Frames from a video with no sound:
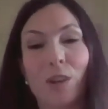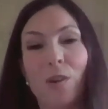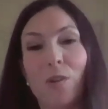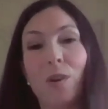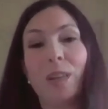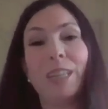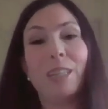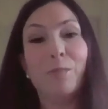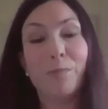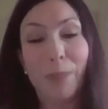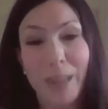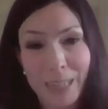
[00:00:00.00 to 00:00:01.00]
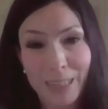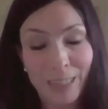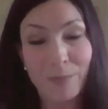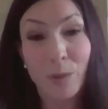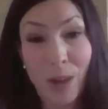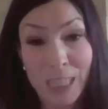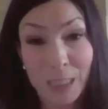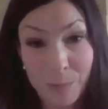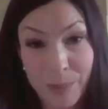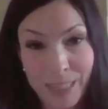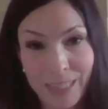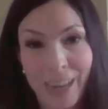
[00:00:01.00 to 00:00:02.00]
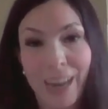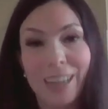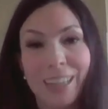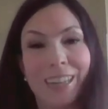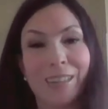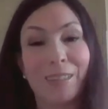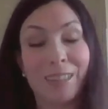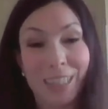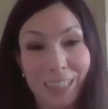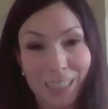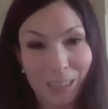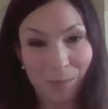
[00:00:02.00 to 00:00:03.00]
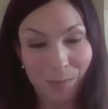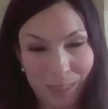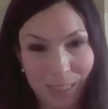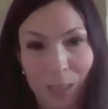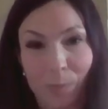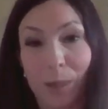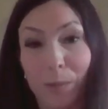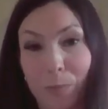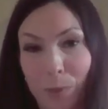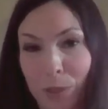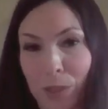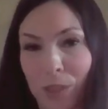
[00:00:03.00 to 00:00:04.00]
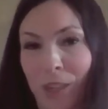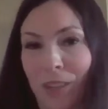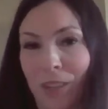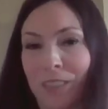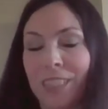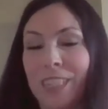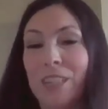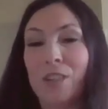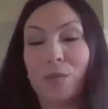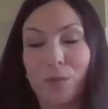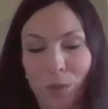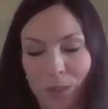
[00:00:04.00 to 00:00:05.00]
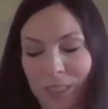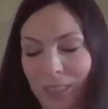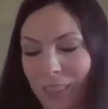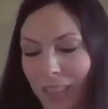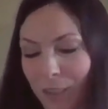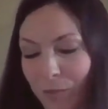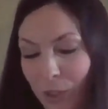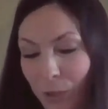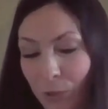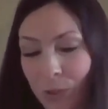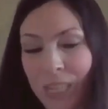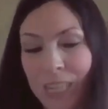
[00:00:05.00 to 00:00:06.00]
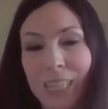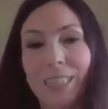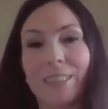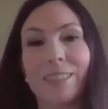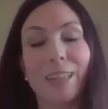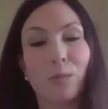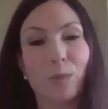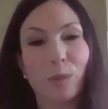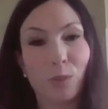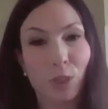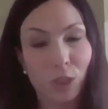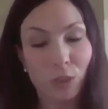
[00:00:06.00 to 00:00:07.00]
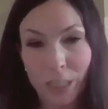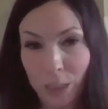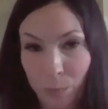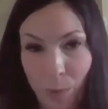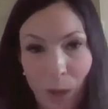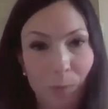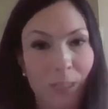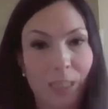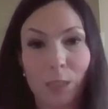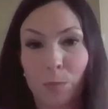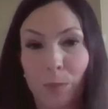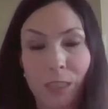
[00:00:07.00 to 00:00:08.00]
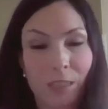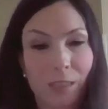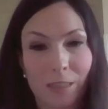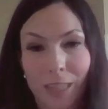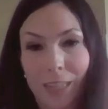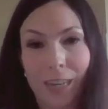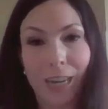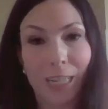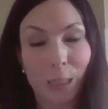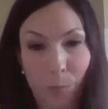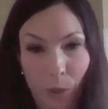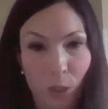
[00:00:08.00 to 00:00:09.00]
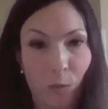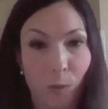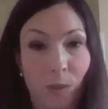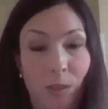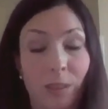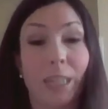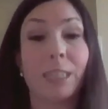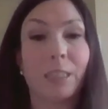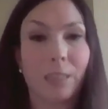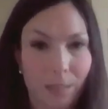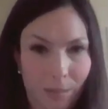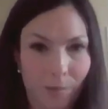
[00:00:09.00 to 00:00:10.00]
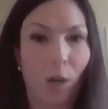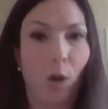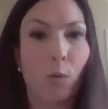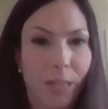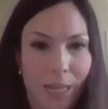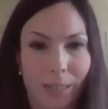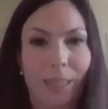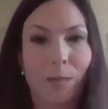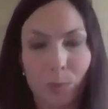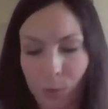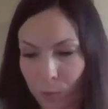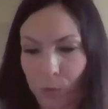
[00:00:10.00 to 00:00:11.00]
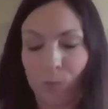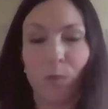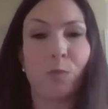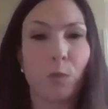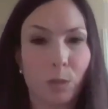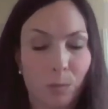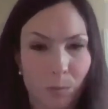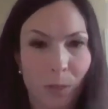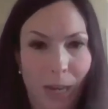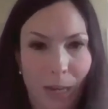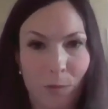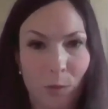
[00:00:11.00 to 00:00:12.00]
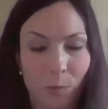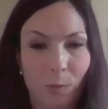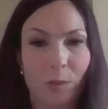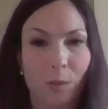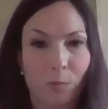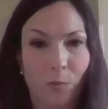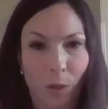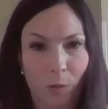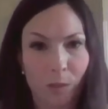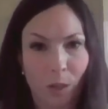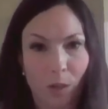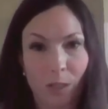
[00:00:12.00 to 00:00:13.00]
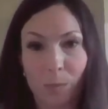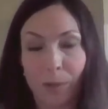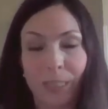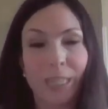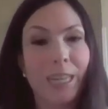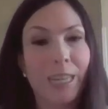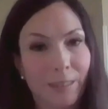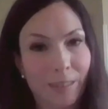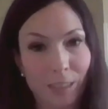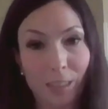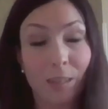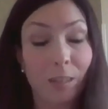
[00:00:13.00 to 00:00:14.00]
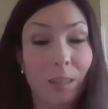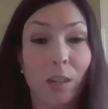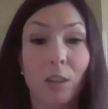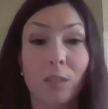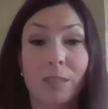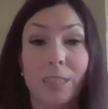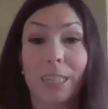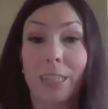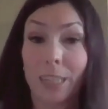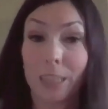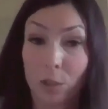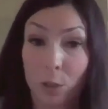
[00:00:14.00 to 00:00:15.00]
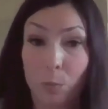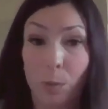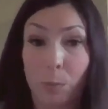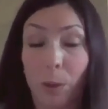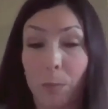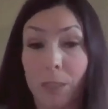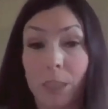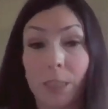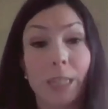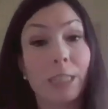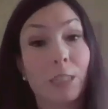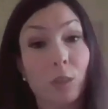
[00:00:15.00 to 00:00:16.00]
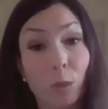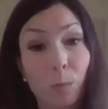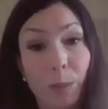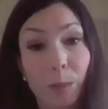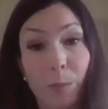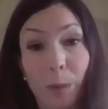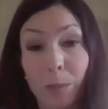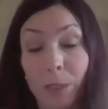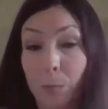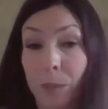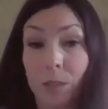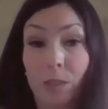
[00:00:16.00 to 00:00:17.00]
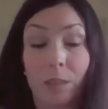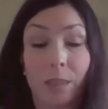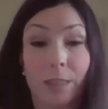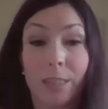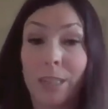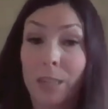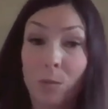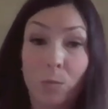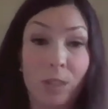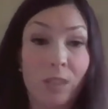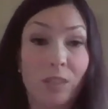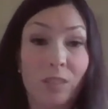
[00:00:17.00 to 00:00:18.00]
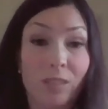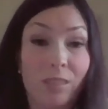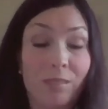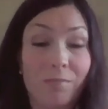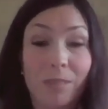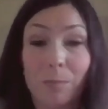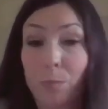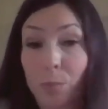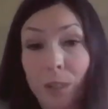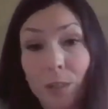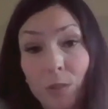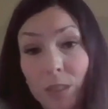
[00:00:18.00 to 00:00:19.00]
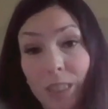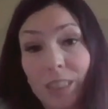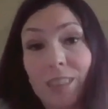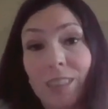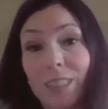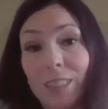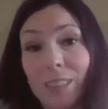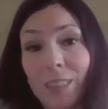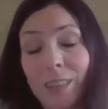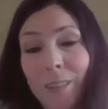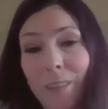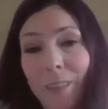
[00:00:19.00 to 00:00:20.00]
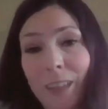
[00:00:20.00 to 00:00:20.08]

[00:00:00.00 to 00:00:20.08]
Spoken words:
So if you ask me, and this is my personal, of course, view, is that we should just publish as much data as possible. That is okay. That of course, we have to follow the laws, but there's a lot of data that could be published that is not being published because we are not prioritizing it. Yeah.